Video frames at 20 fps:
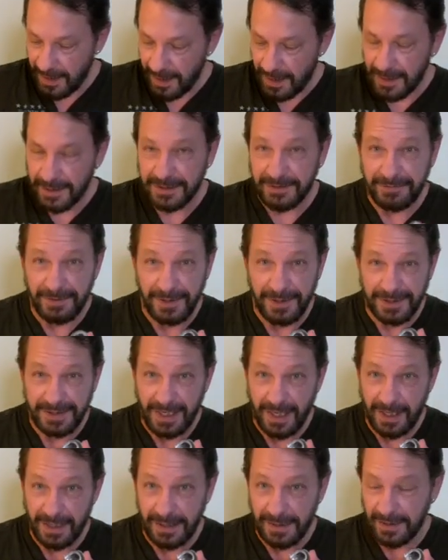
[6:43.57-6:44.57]
It's a very
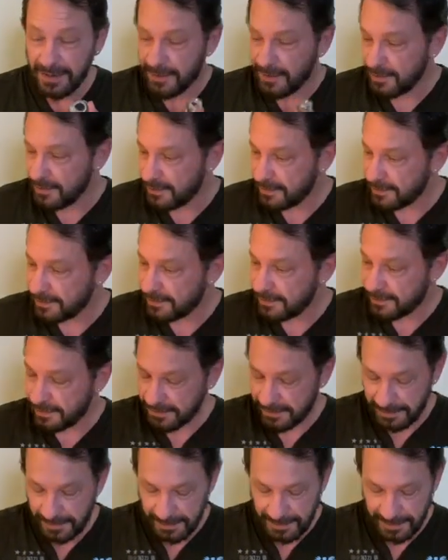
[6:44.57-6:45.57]
tiny little
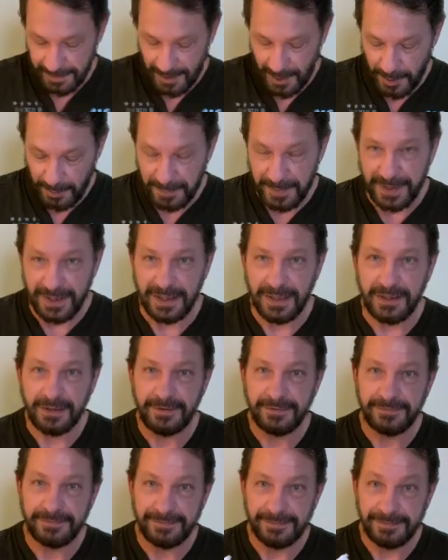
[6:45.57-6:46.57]
opening,